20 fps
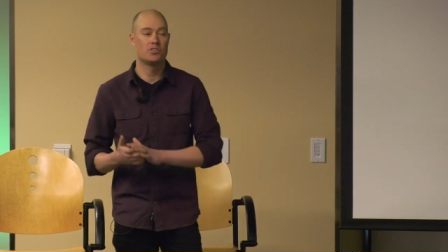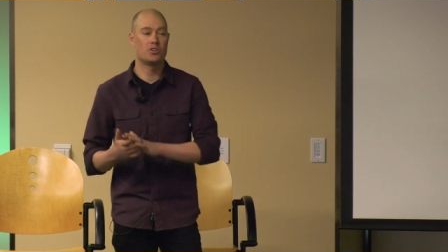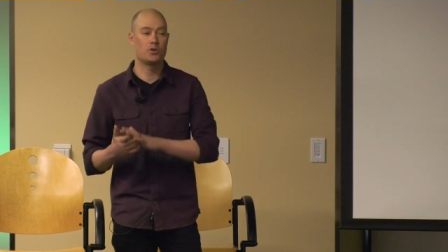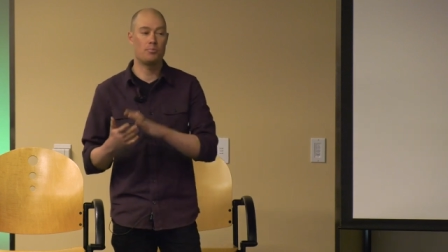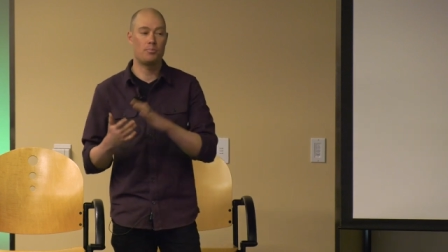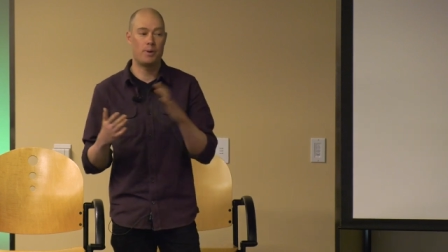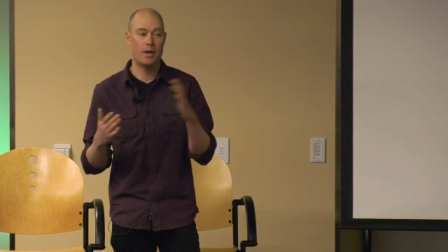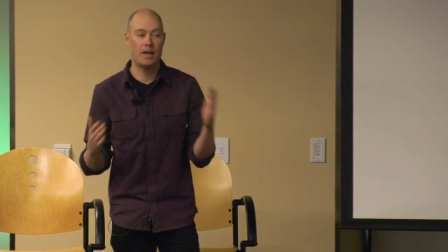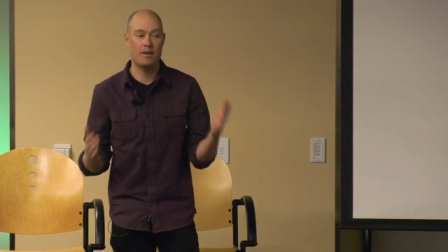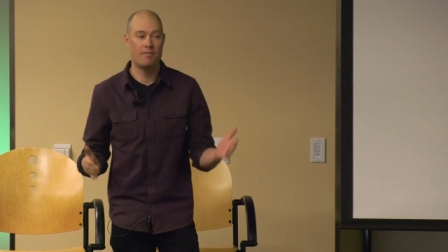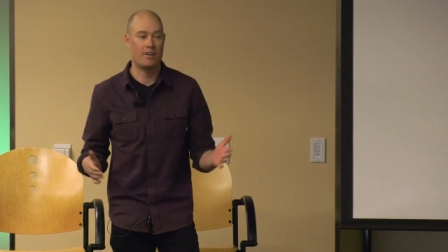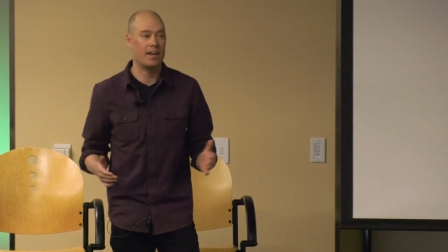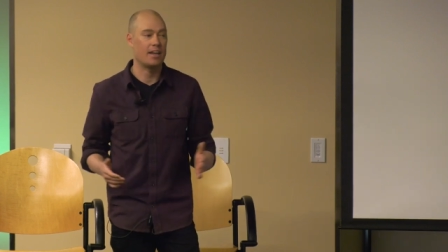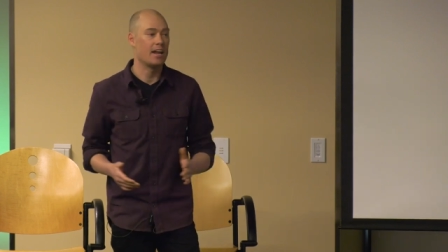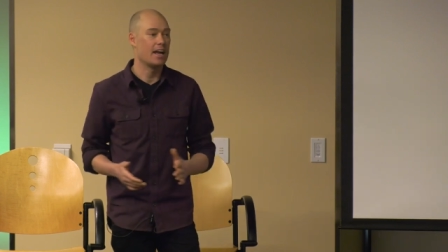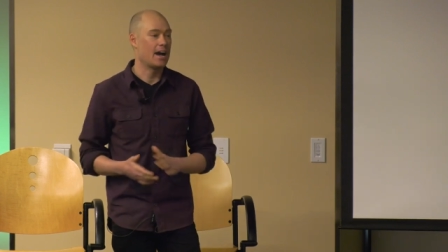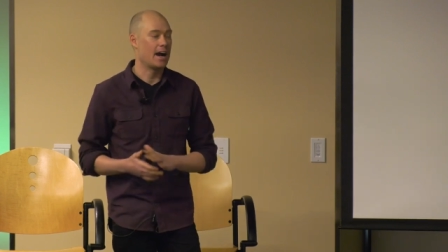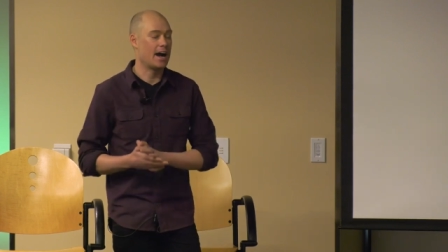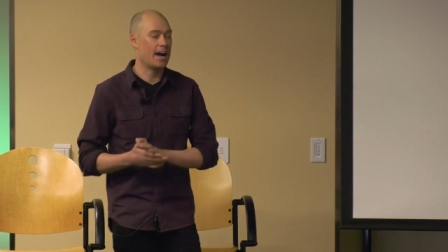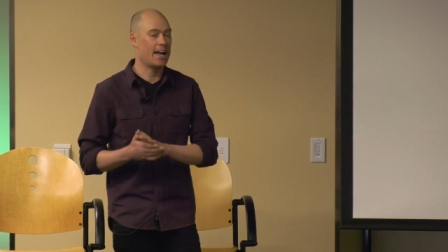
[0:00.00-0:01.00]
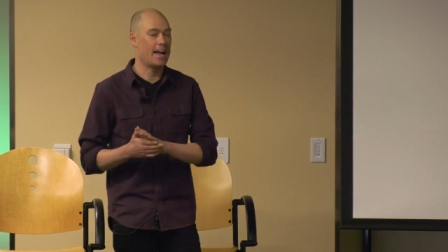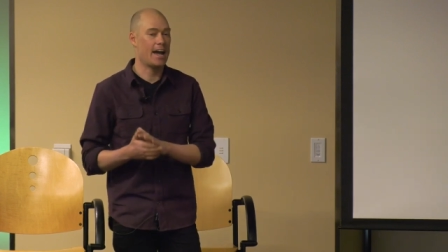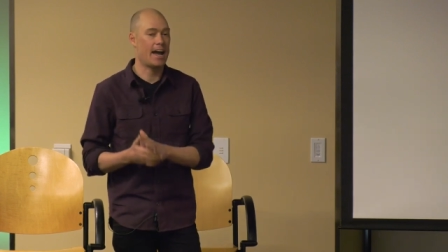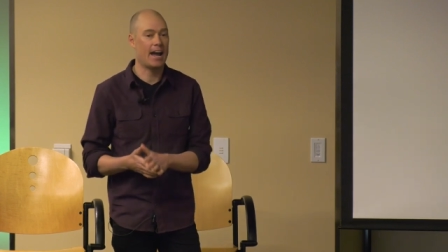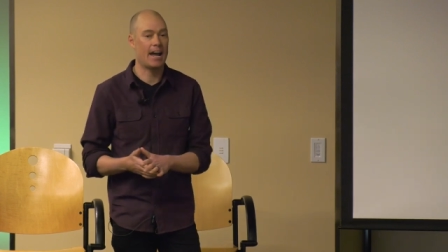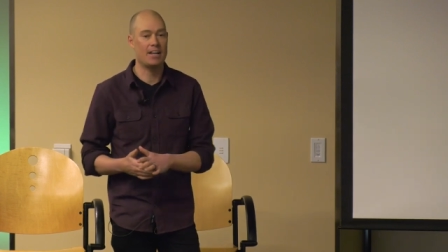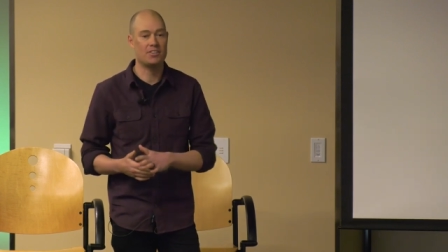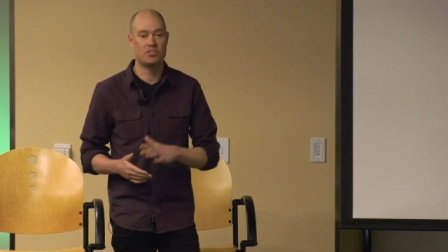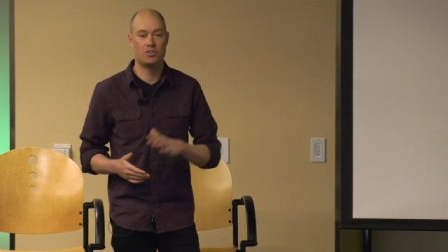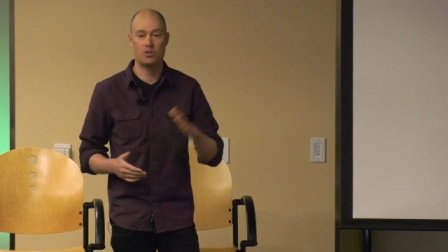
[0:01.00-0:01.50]
to pivot. I
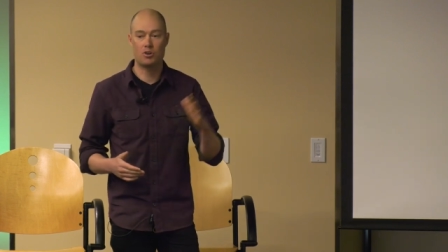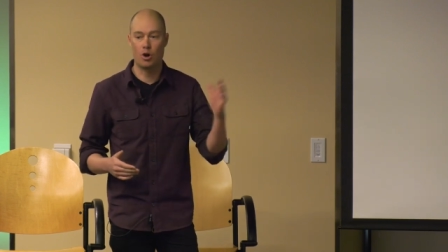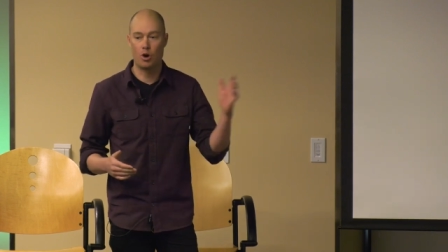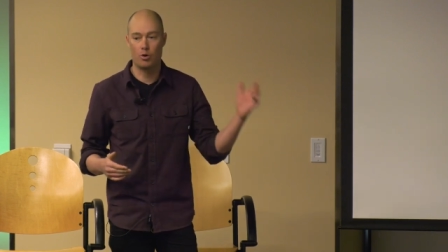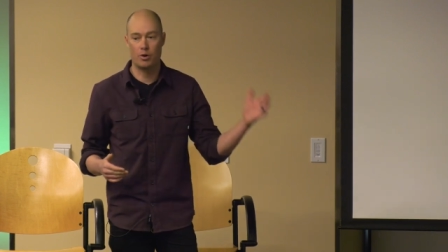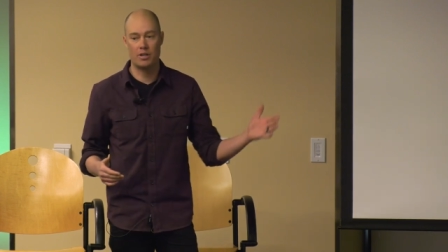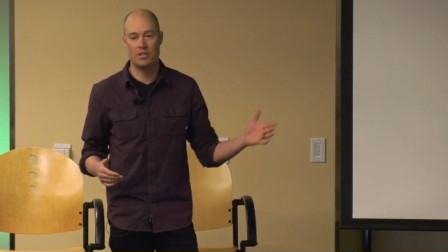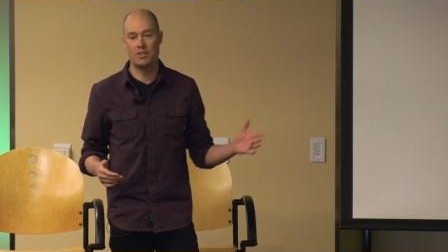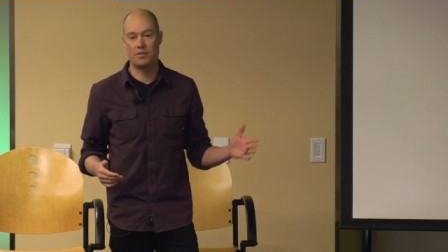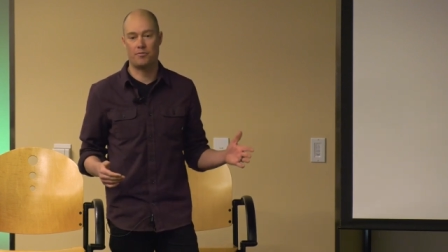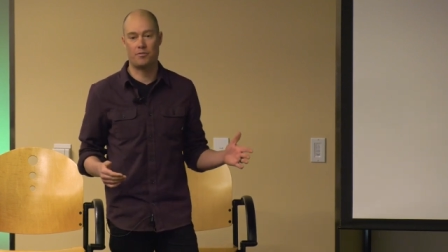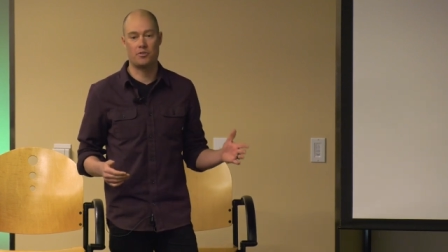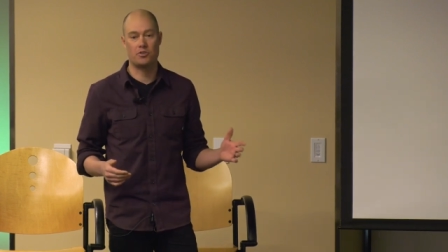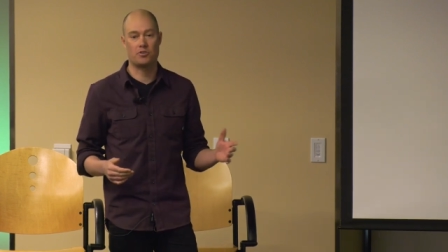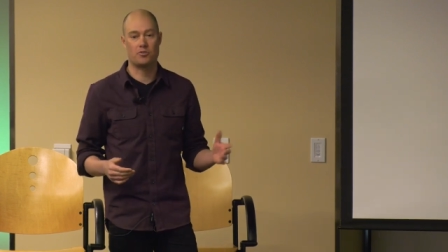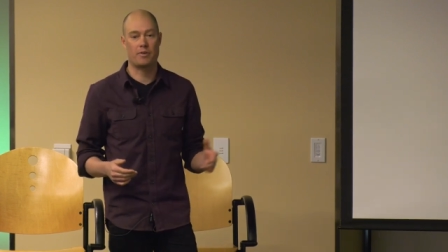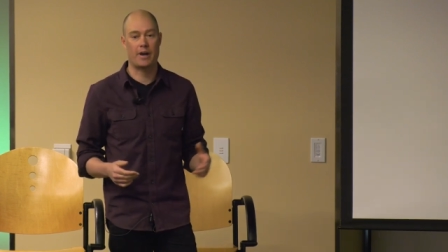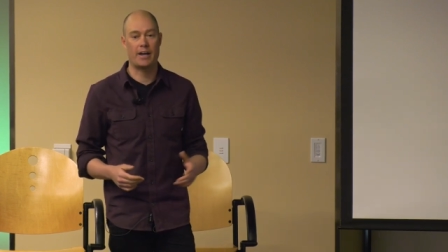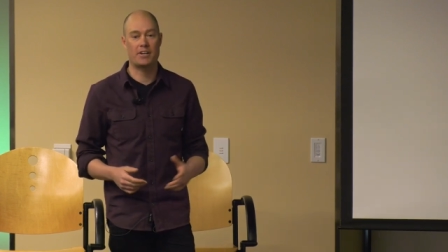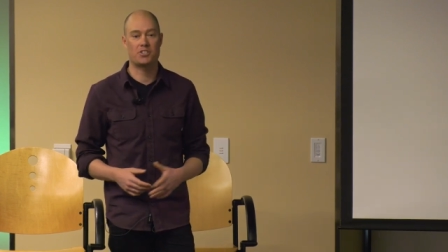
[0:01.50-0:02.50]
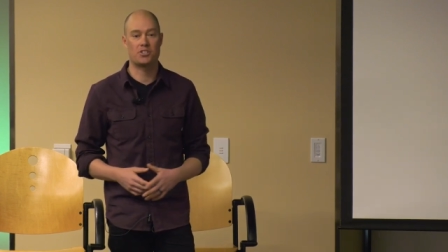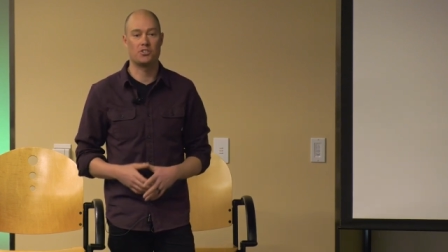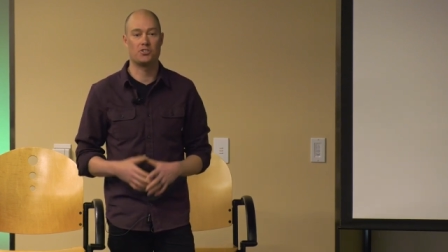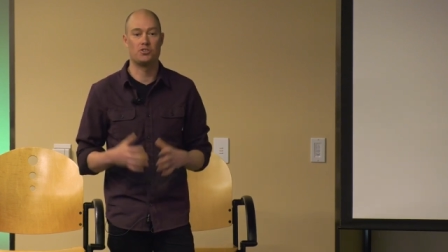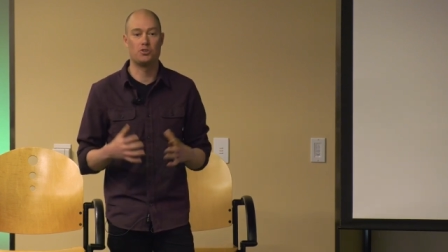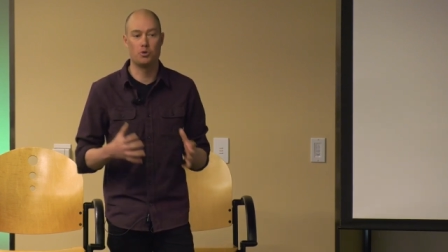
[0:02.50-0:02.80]
had to go in a different direction.